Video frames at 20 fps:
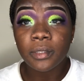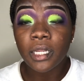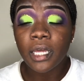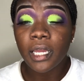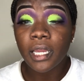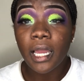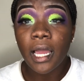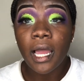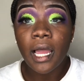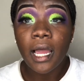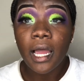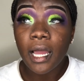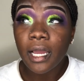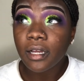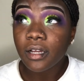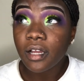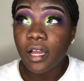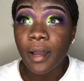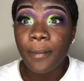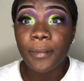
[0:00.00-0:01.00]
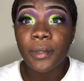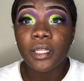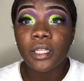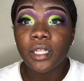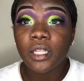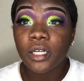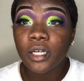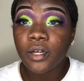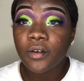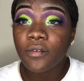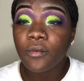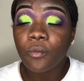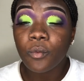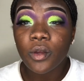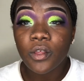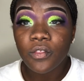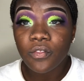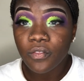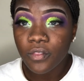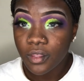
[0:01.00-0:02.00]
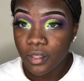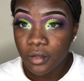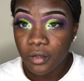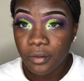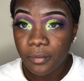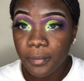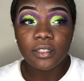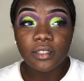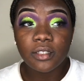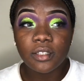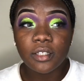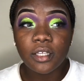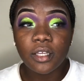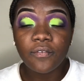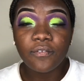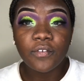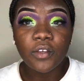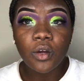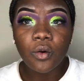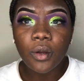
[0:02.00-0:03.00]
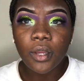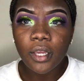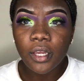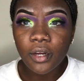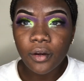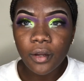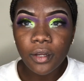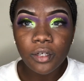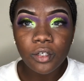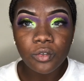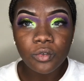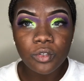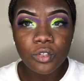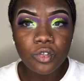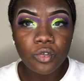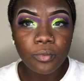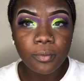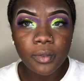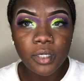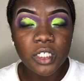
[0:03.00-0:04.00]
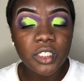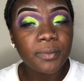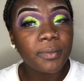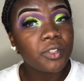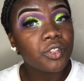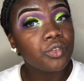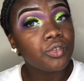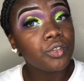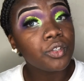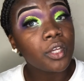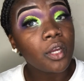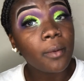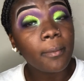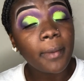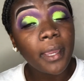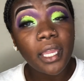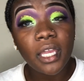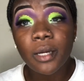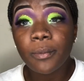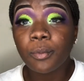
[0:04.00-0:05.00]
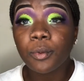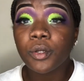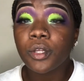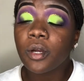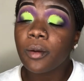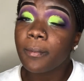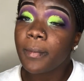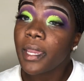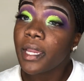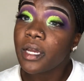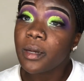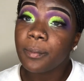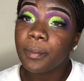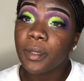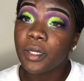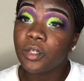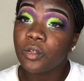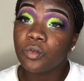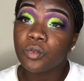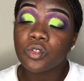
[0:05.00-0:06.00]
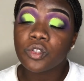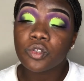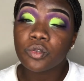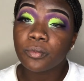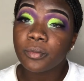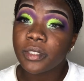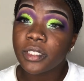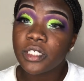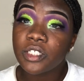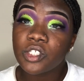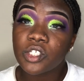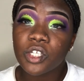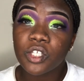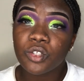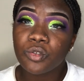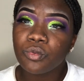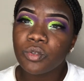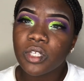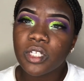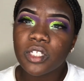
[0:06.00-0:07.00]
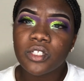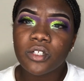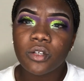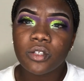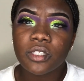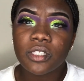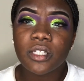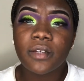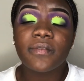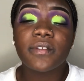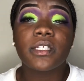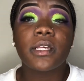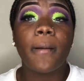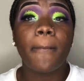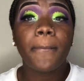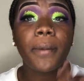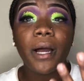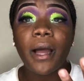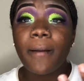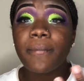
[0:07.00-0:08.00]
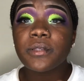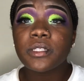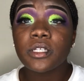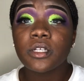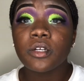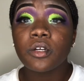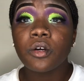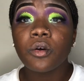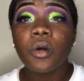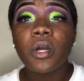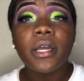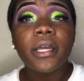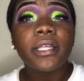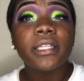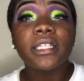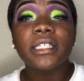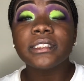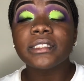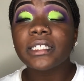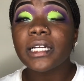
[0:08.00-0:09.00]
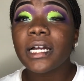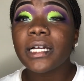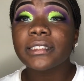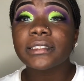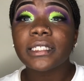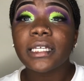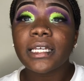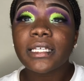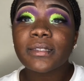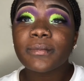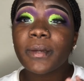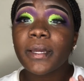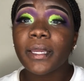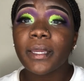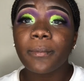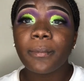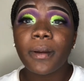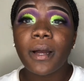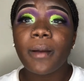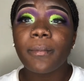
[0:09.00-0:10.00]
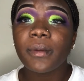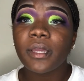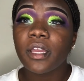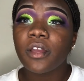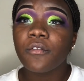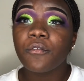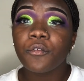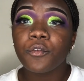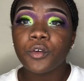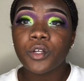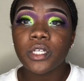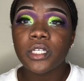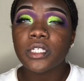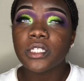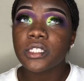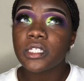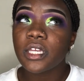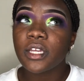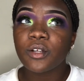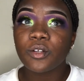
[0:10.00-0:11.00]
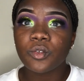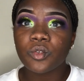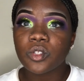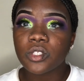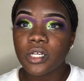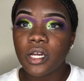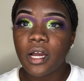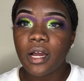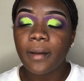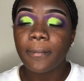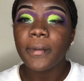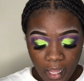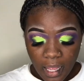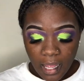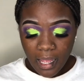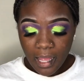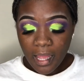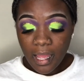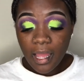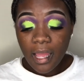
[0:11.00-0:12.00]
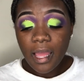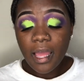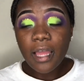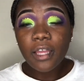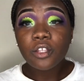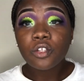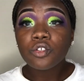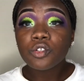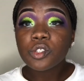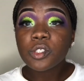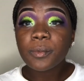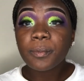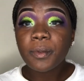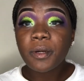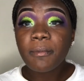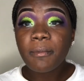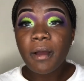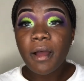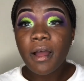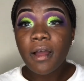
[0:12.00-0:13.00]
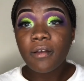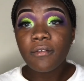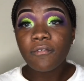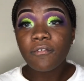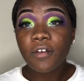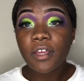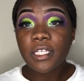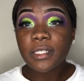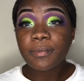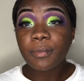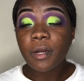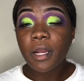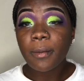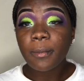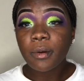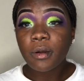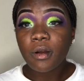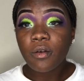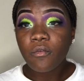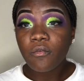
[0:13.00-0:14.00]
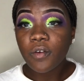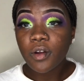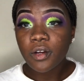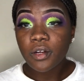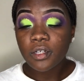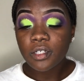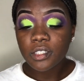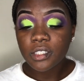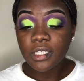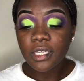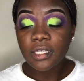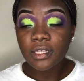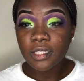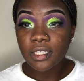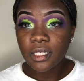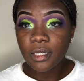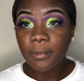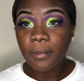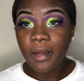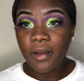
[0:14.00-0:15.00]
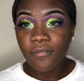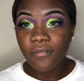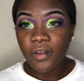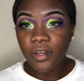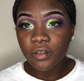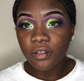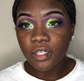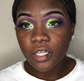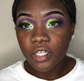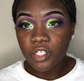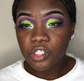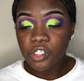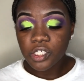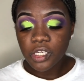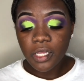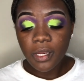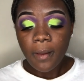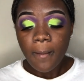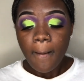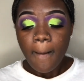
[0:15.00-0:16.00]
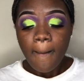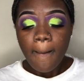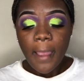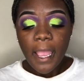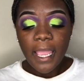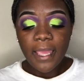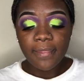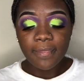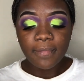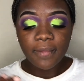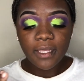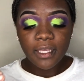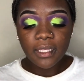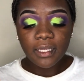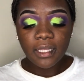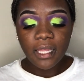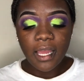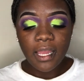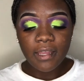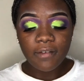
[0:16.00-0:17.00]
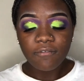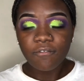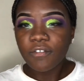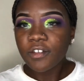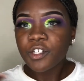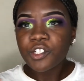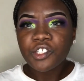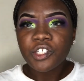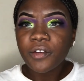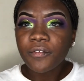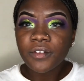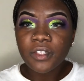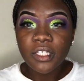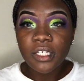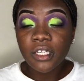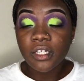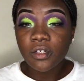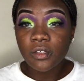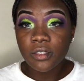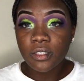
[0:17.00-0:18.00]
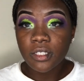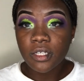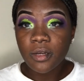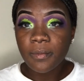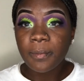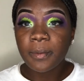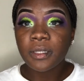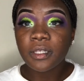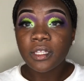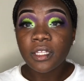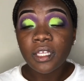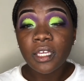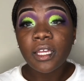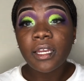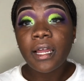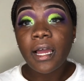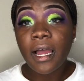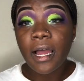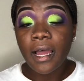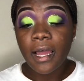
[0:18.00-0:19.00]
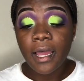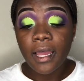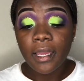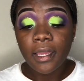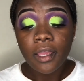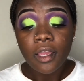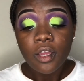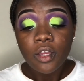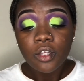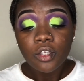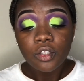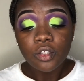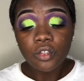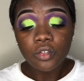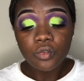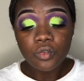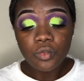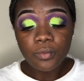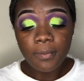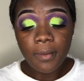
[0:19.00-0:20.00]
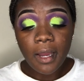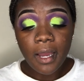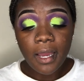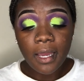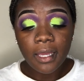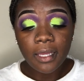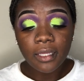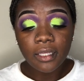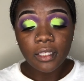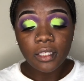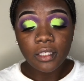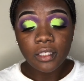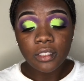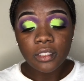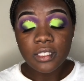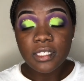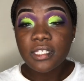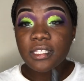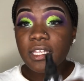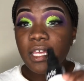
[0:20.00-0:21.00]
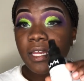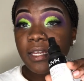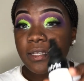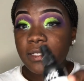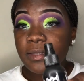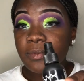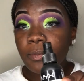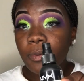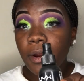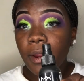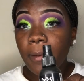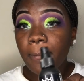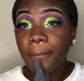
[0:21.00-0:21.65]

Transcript: Like, I'm in love with them. If your hair ain't doing too much, but you do your makeup, or your makeup ain't doing too much, and you need your stuff to pop still, these contacts make it pop every single time. I usually put my face primer on first, and then my foundation, and then like finish everything else up, and then I use my setting spray.